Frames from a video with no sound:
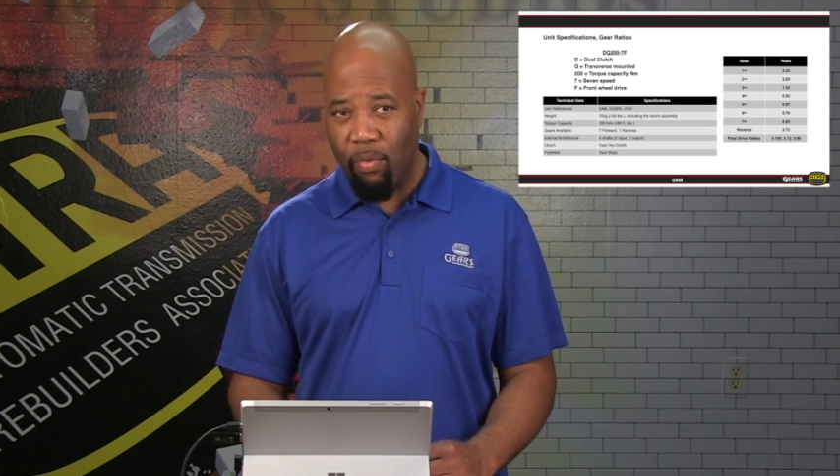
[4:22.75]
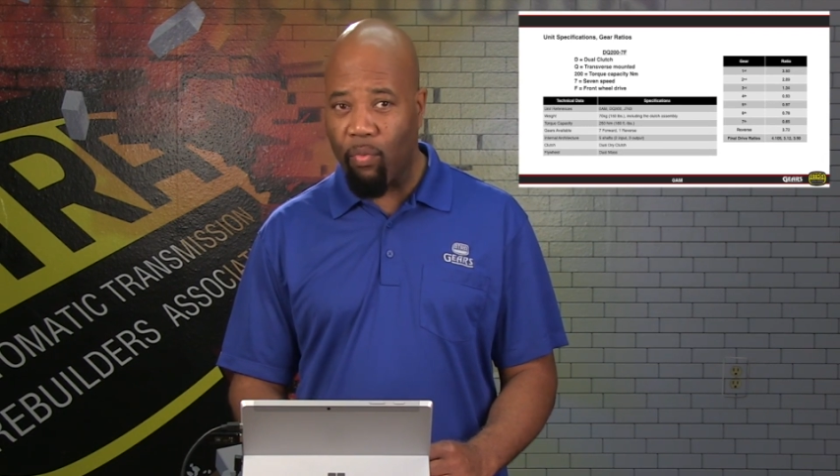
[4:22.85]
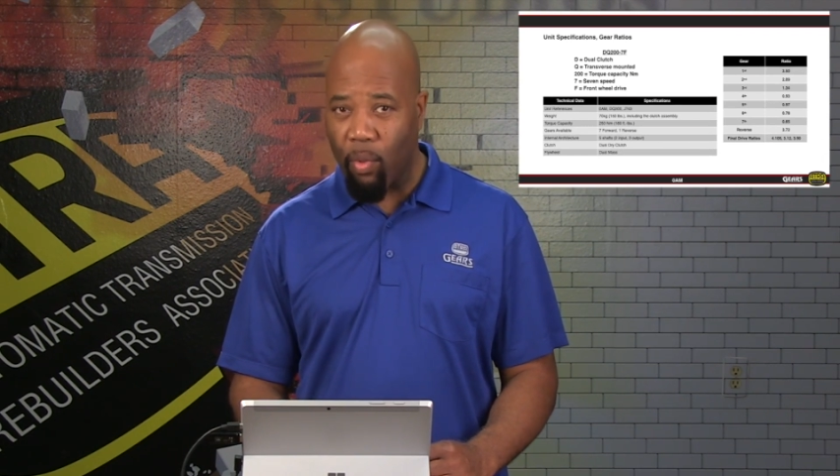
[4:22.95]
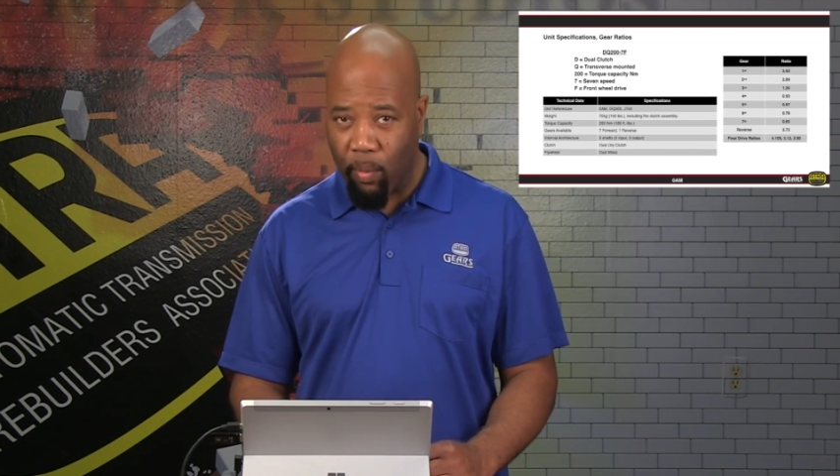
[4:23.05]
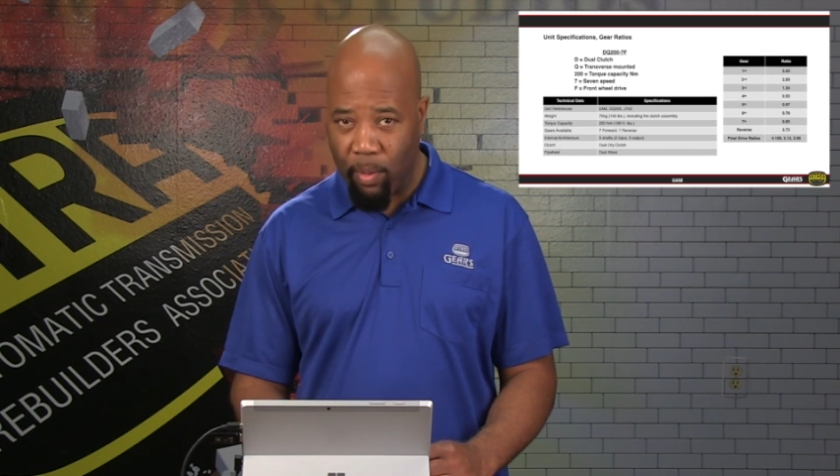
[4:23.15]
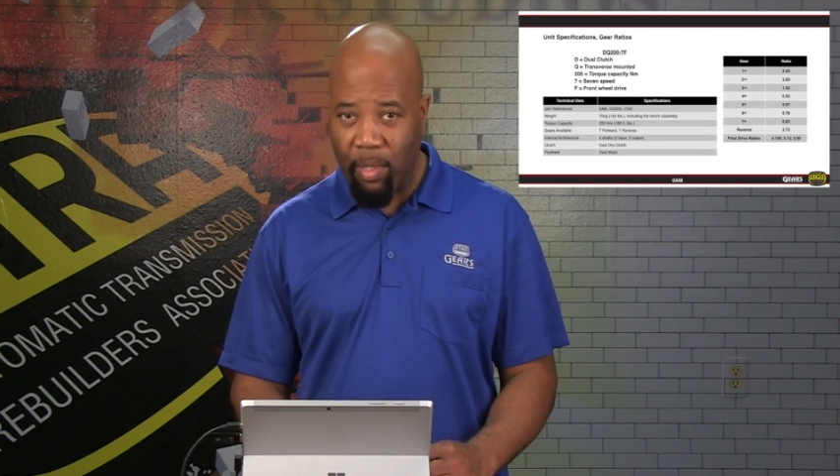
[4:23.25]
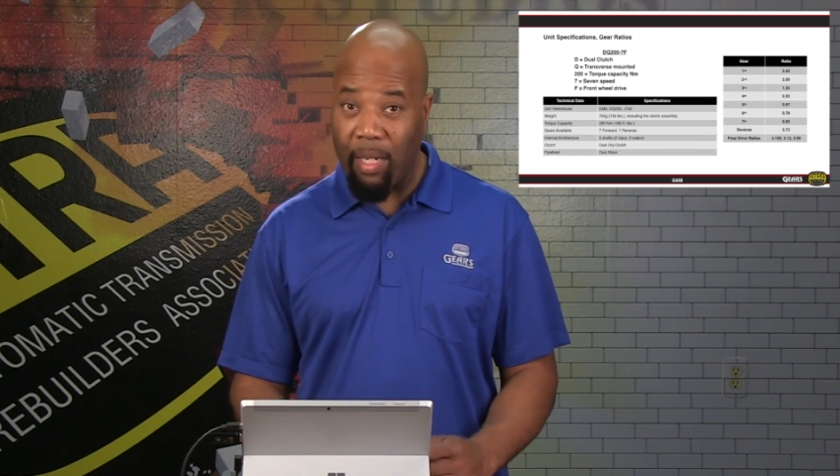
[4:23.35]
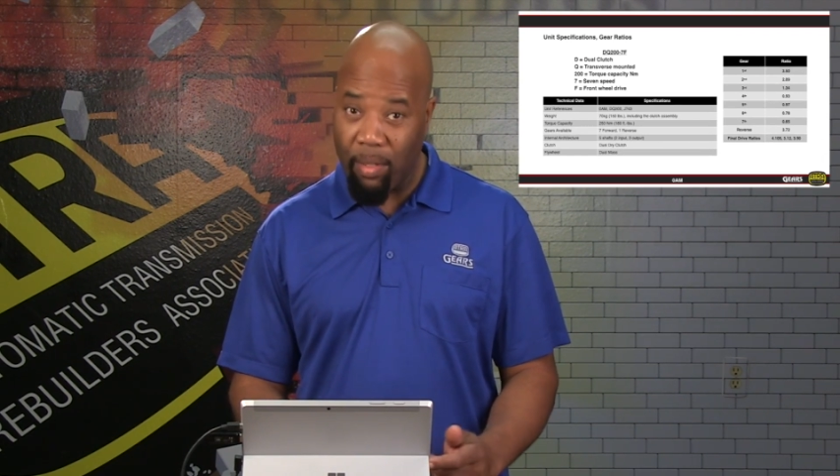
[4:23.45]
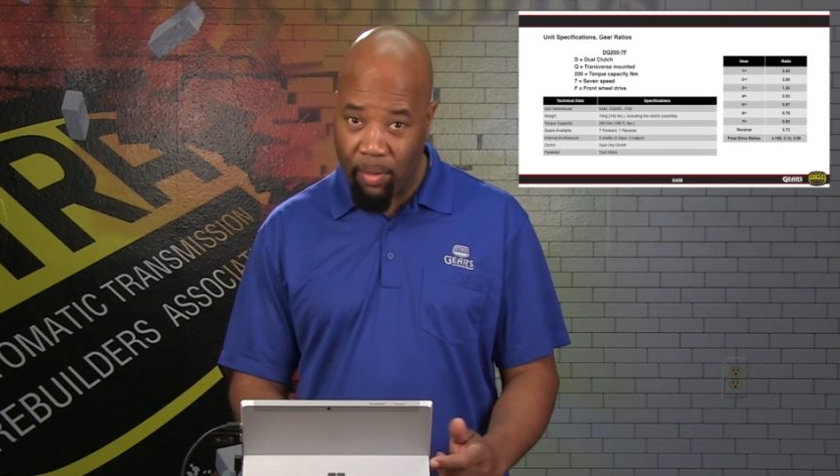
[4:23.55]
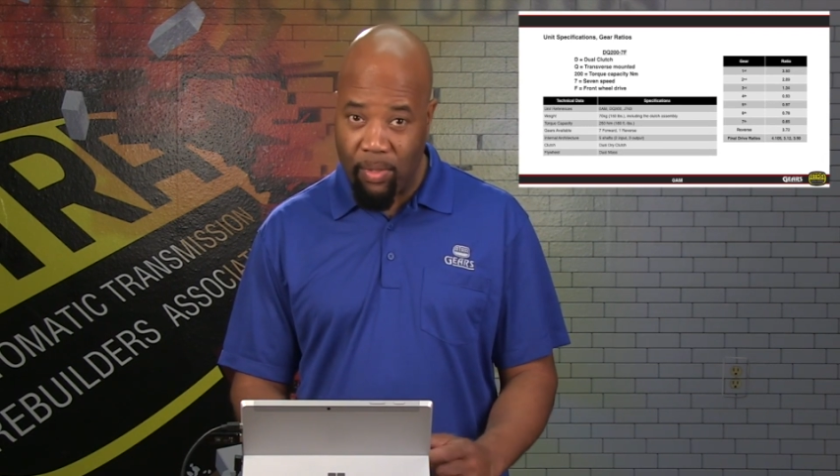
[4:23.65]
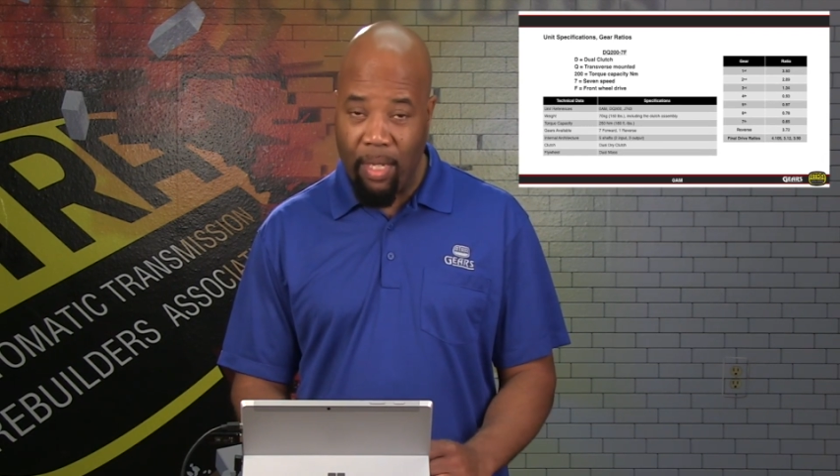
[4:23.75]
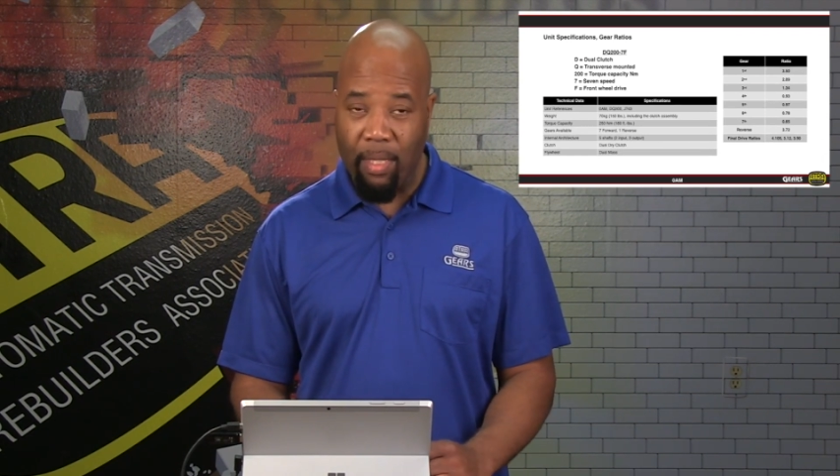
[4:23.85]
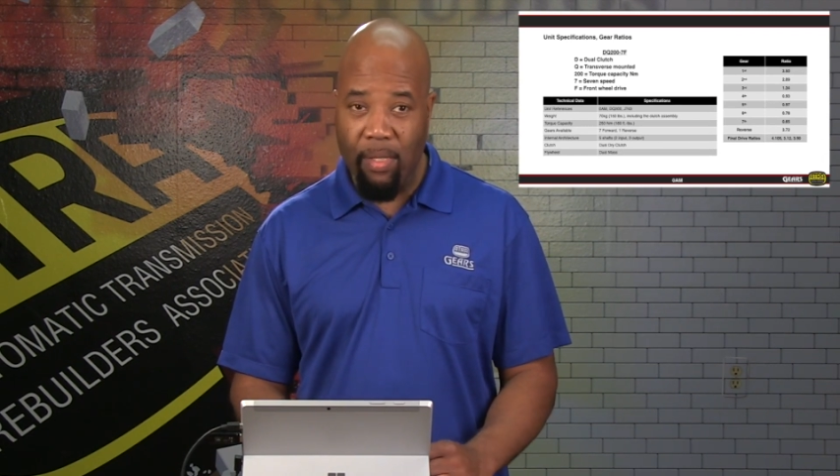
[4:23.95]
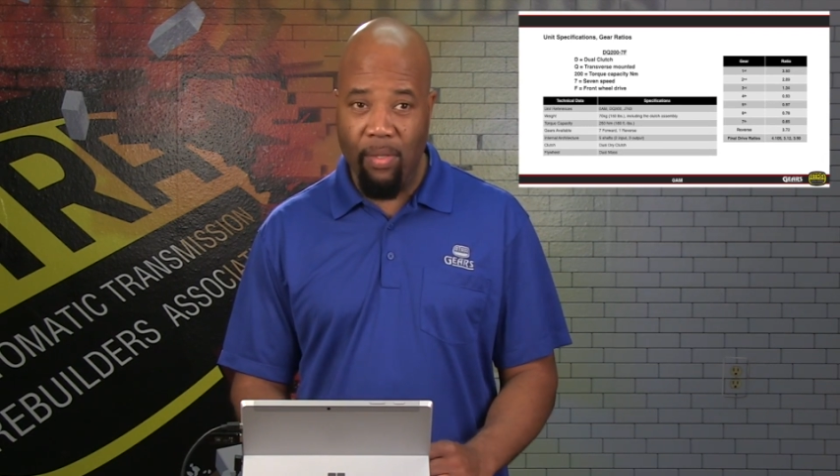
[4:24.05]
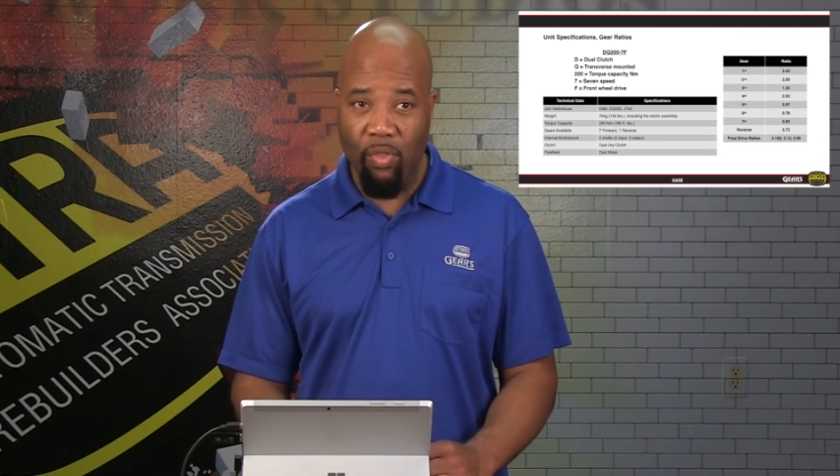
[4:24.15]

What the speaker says: forward gears, that this